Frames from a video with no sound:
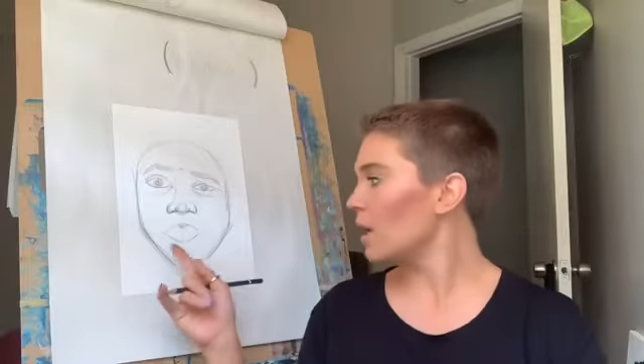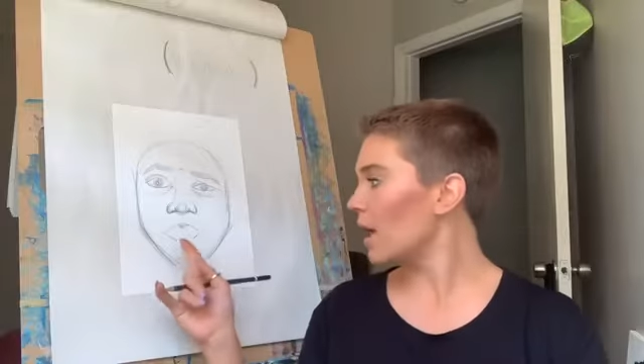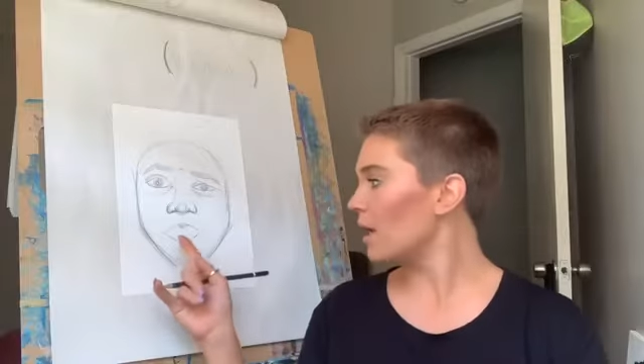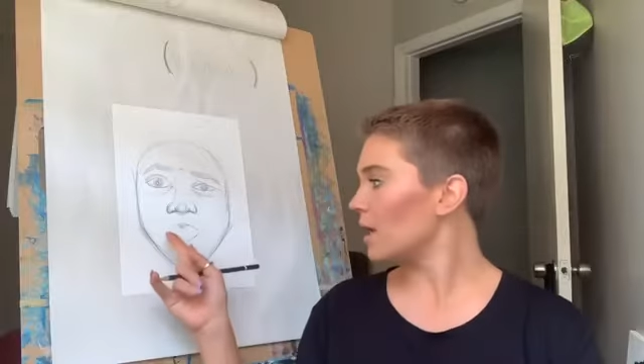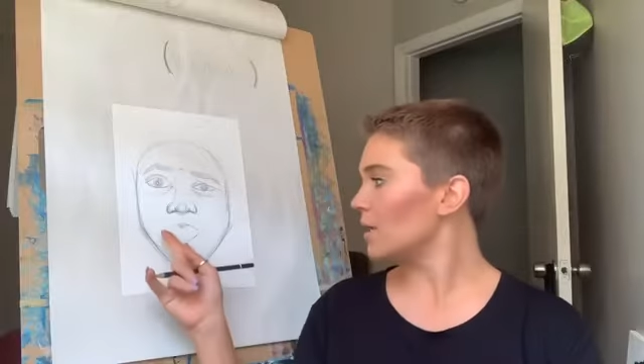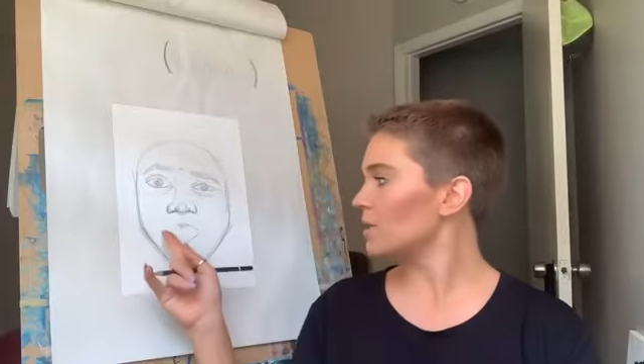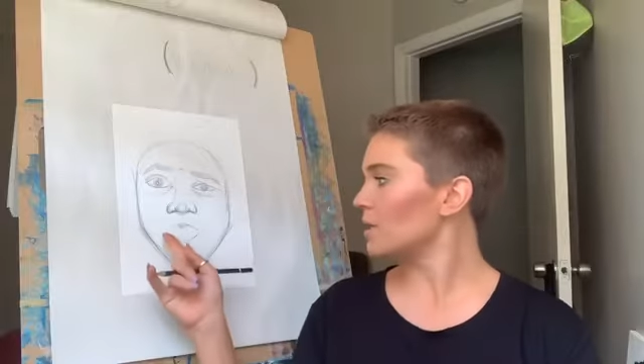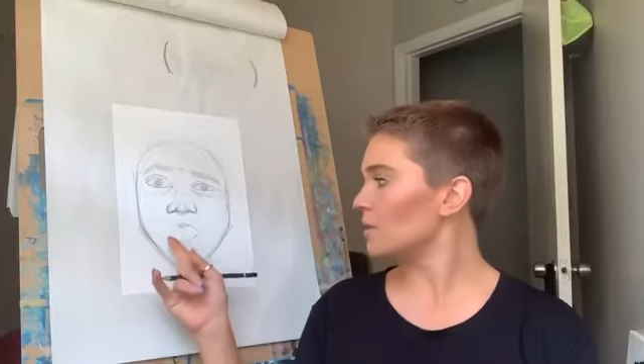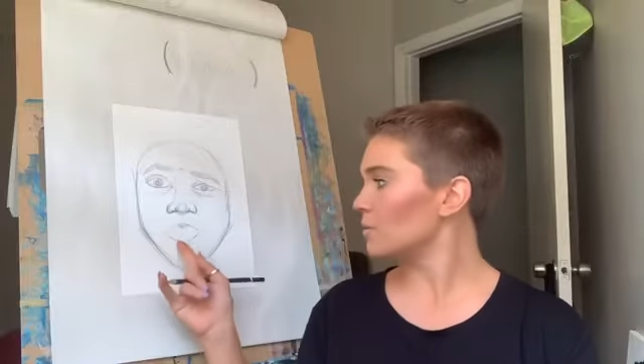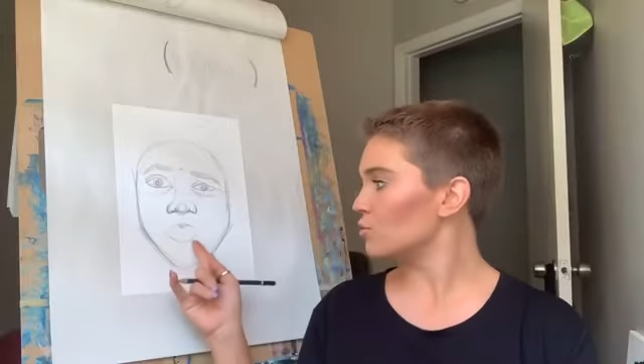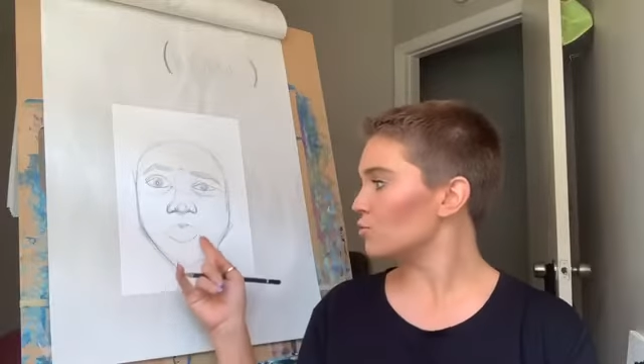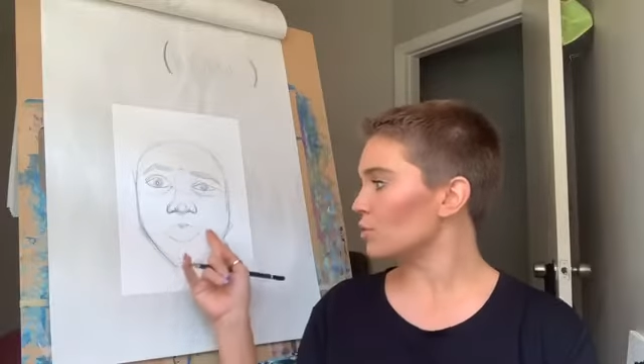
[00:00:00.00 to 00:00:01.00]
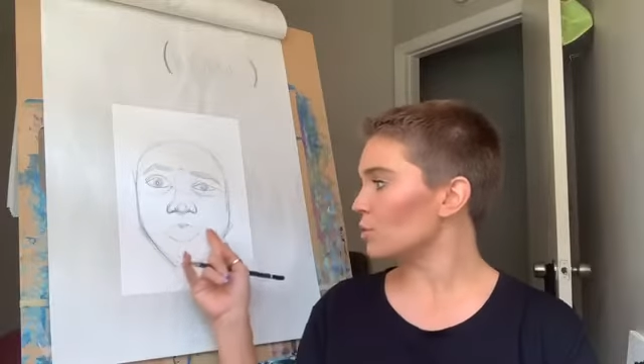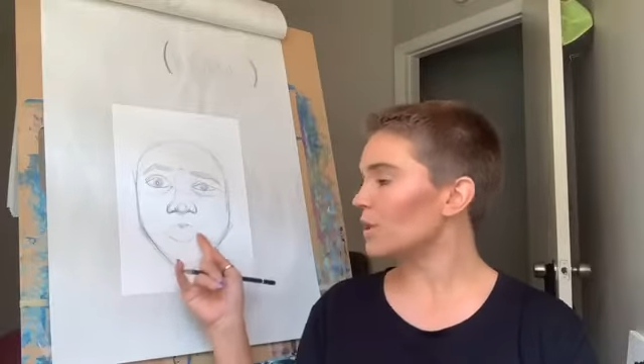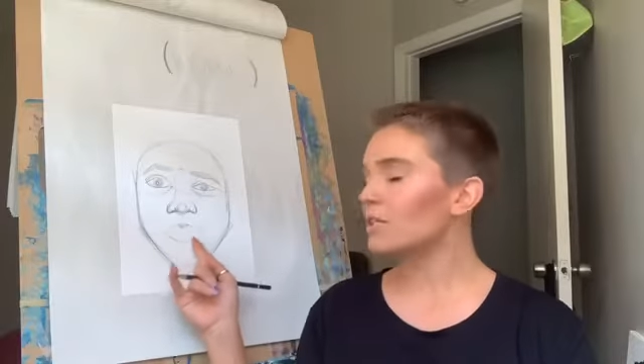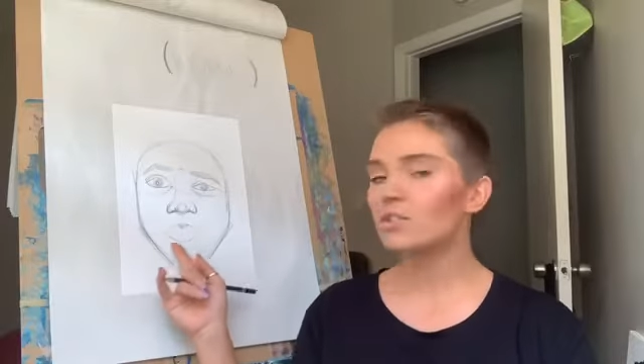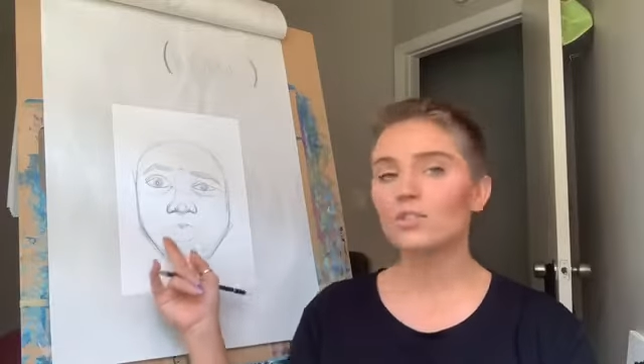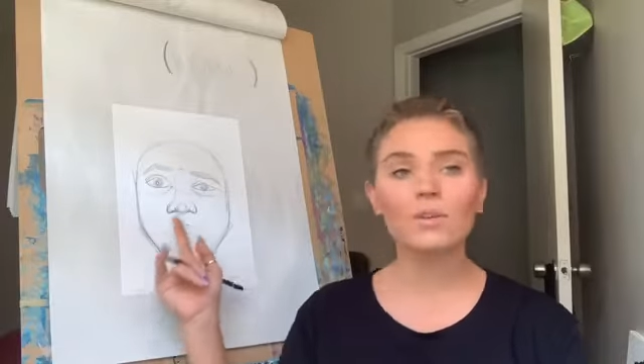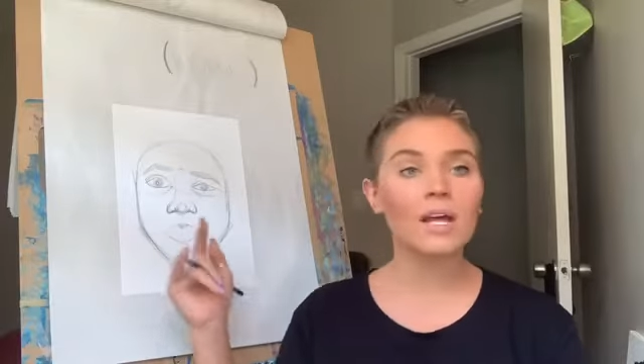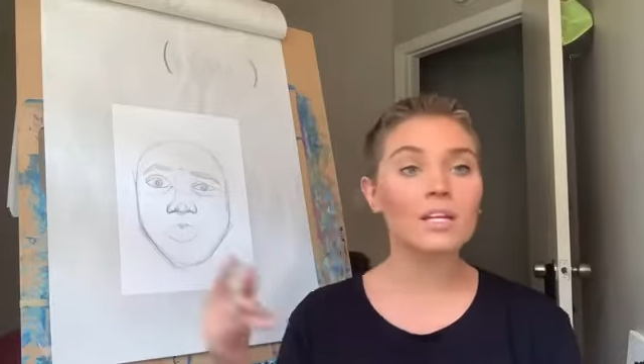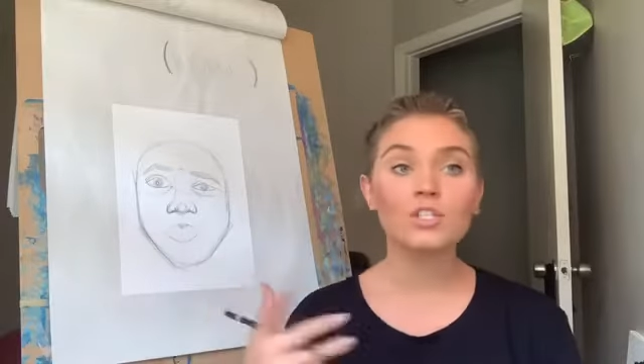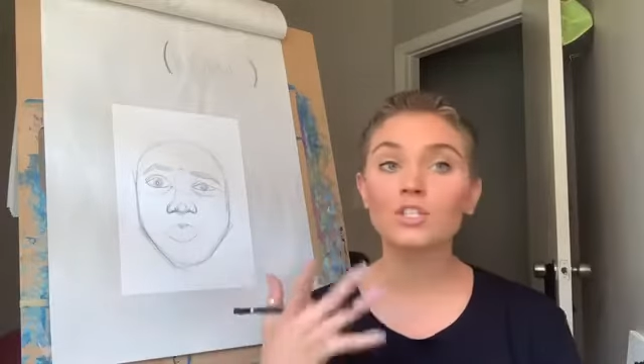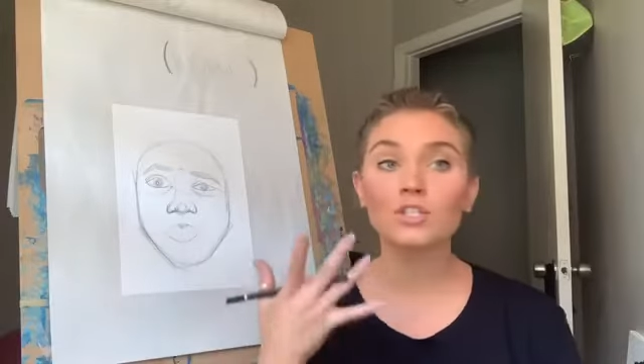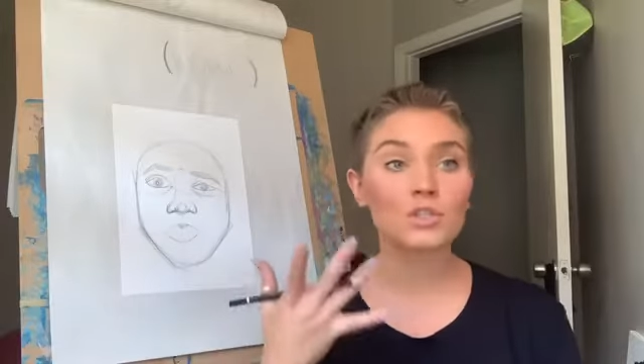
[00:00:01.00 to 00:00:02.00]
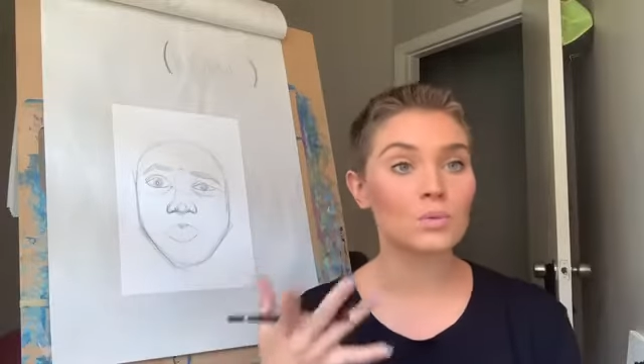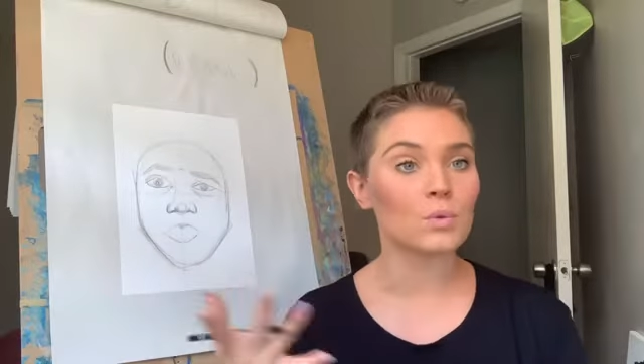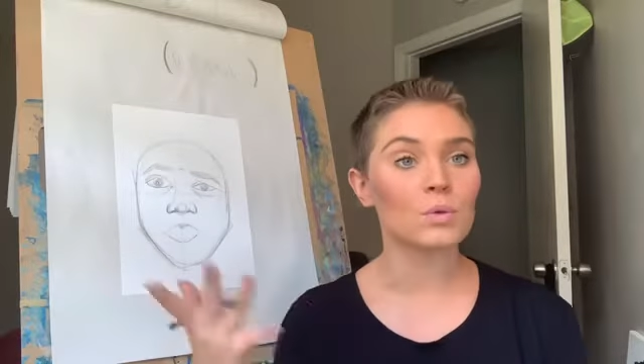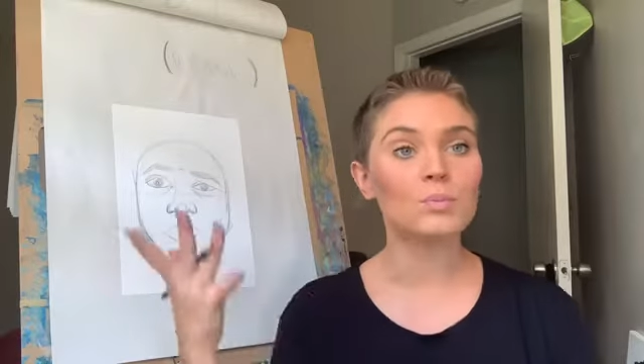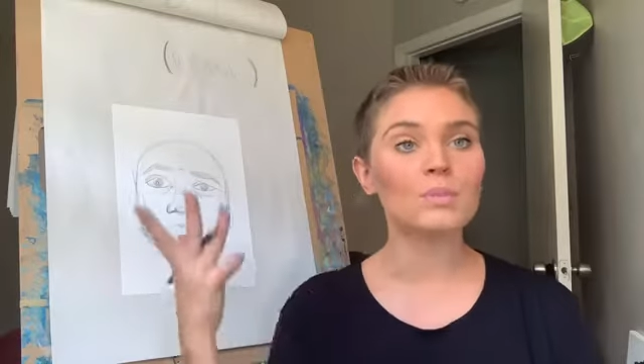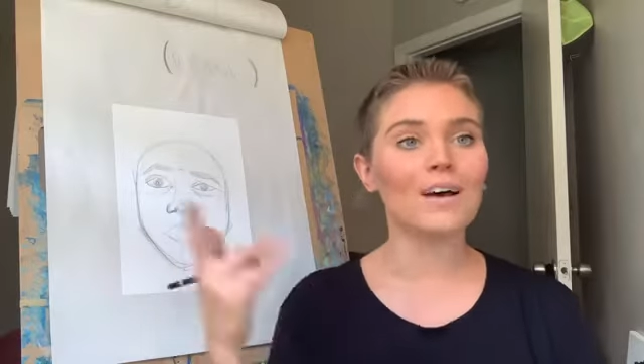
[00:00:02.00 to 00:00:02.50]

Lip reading: and I drew it so that it just swooped